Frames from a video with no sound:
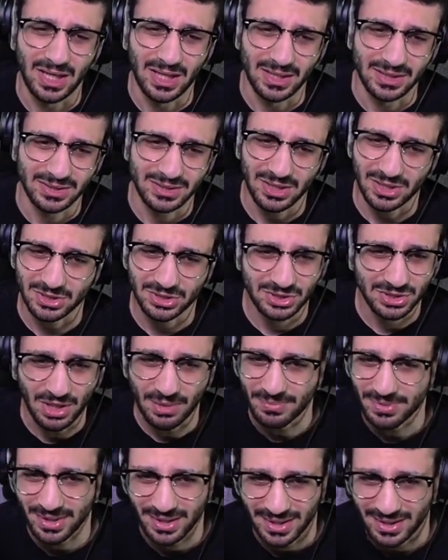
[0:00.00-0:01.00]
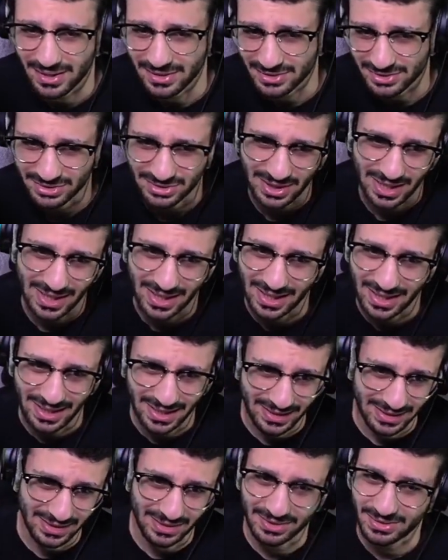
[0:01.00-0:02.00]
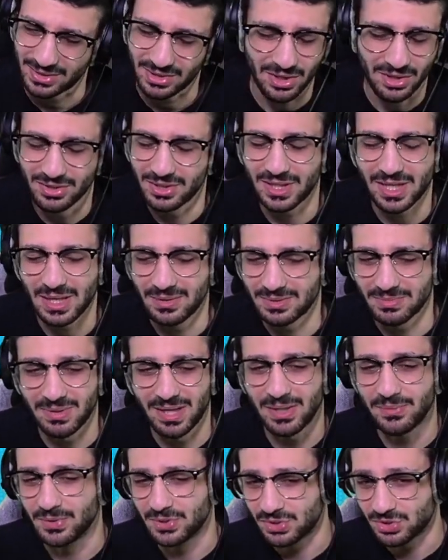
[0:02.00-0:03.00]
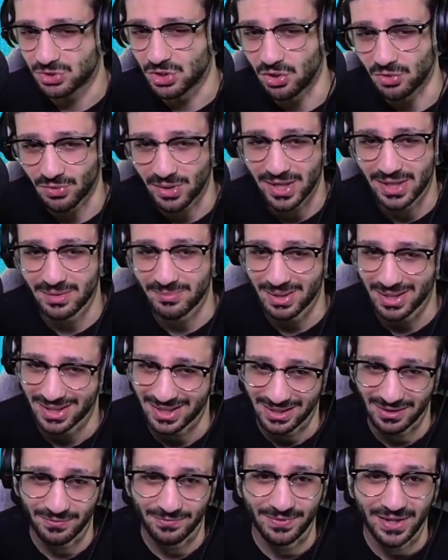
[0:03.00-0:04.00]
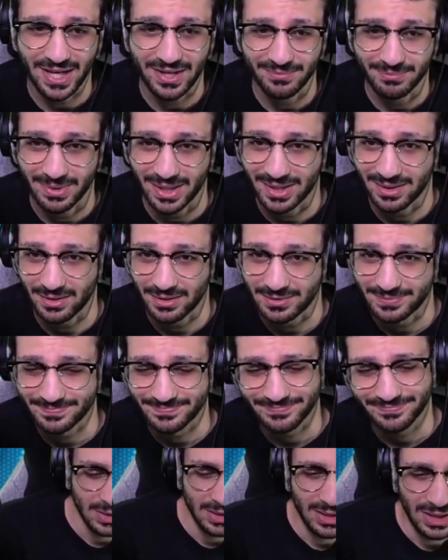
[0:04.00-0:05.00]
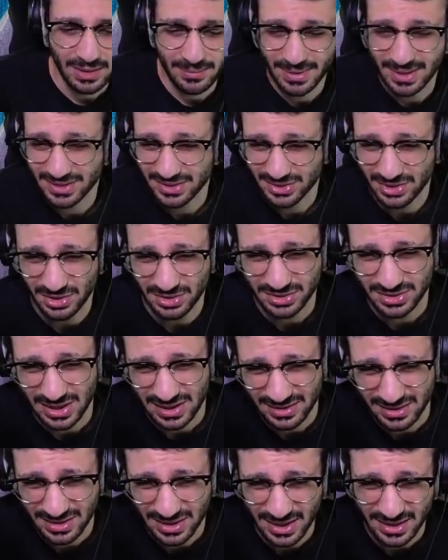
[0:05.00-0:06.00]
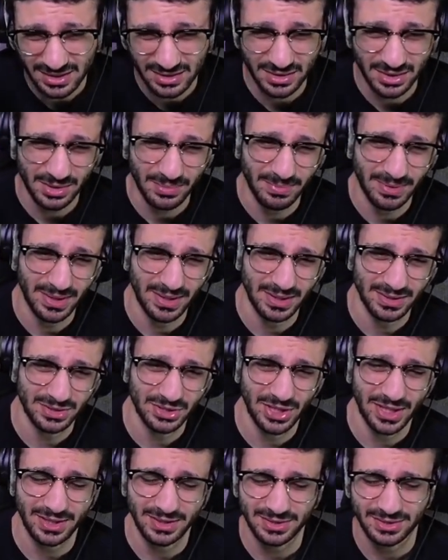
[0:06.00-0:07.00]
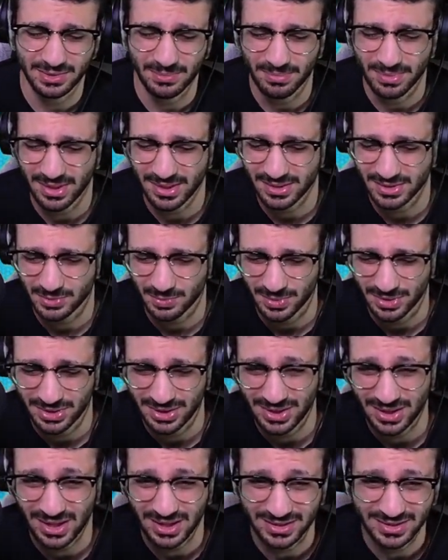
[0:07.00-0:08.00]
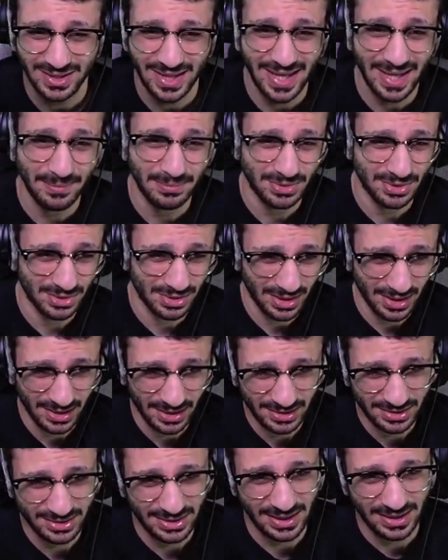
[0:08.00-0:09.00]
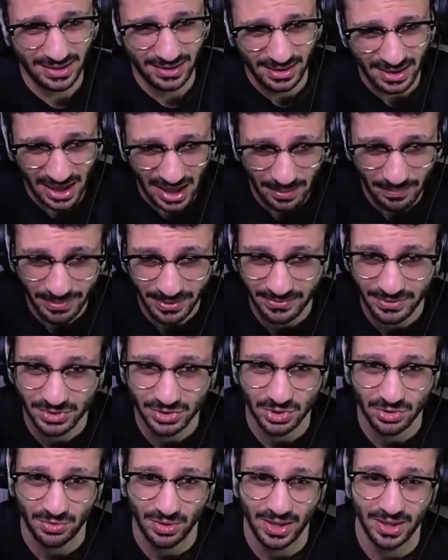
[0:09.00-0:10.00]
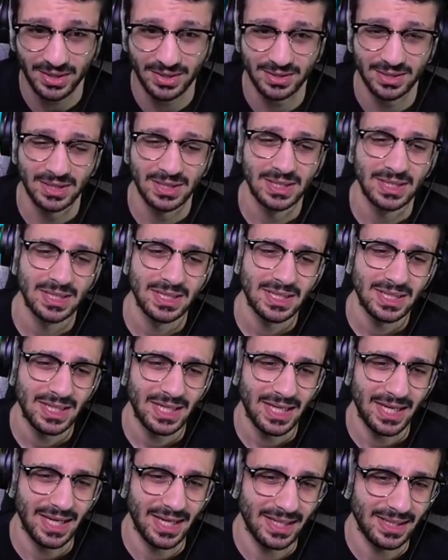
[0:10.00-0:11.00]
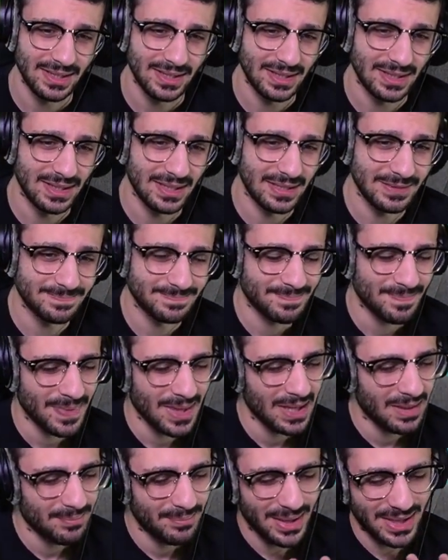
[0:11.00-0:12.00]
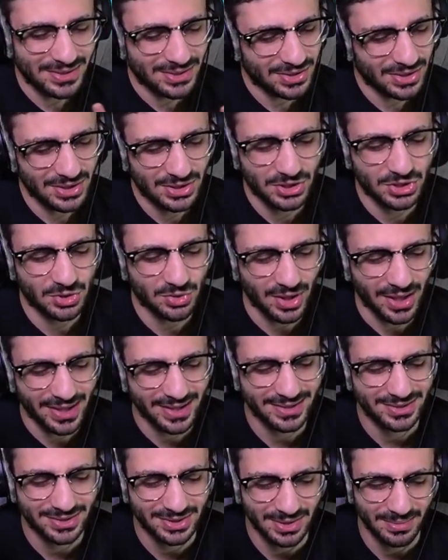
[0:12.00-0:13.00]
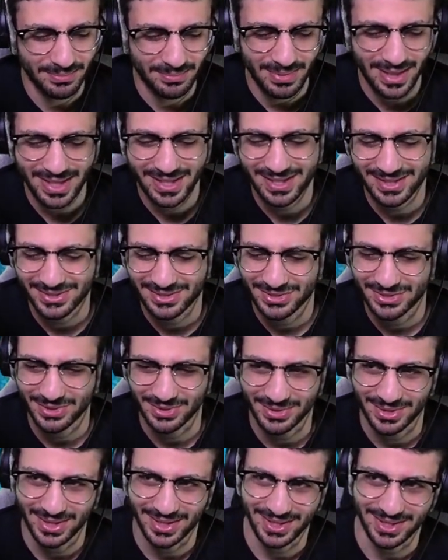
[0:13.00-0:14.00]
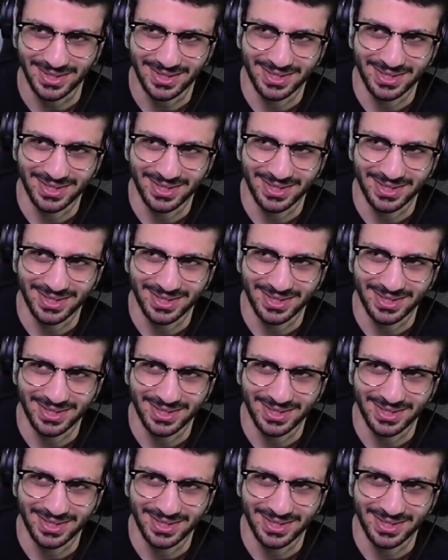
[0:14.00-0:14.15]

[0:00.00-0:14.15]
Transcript: touch something else, and the card that came to mind was Soul Rend, making it 5 mana. I mean, it slows down the deck a little bit. It changes some things with the Tamsin getting a second copy of Soul Rend, and basically just trying to make it so that